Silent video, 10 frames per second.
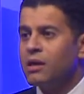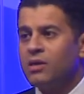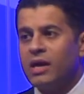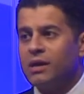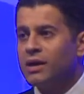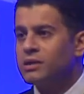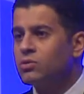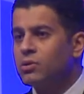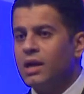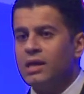They are not
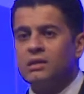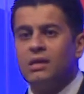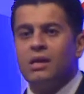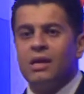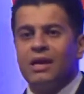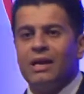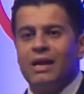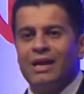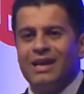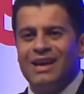utilized in
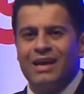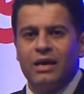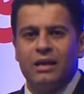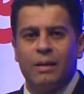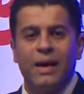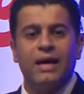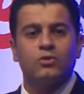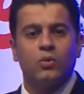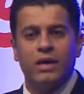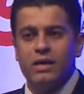a
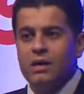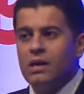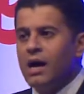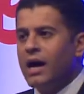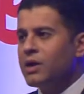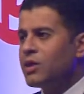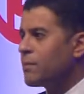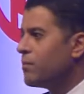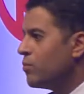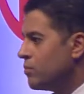bad way,
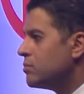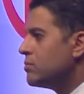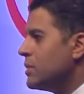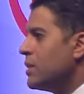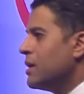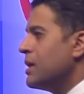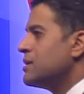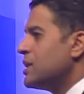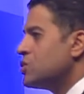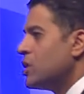either
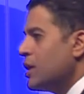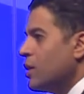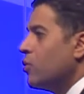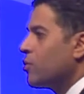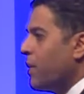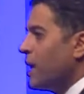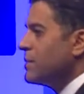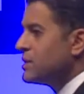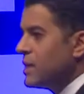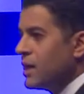intentionally or by
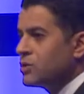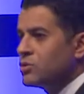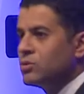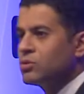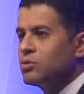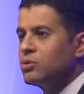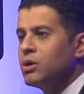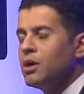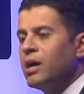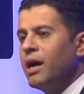mistake
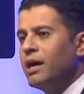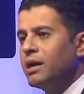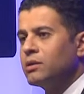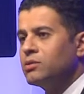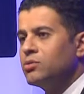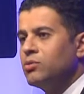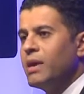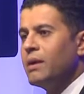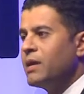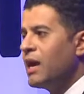to
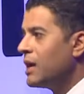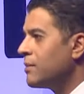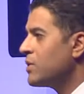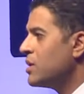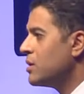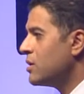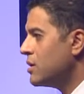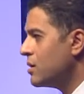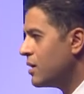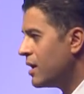maybe harm
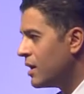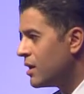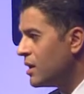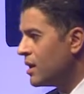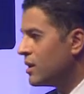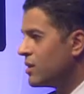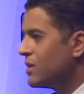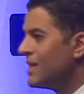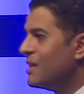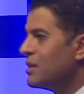
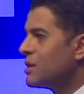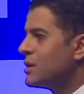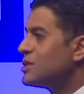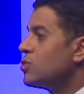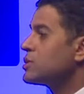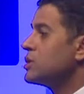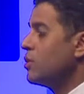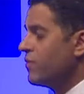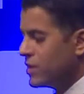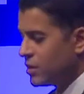the resources
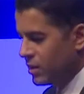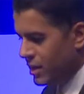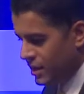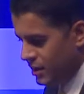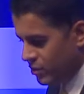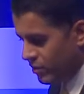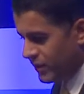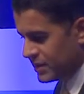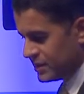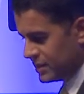of the
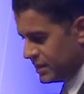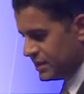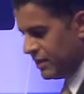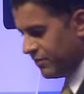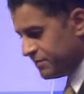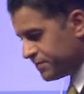university itself.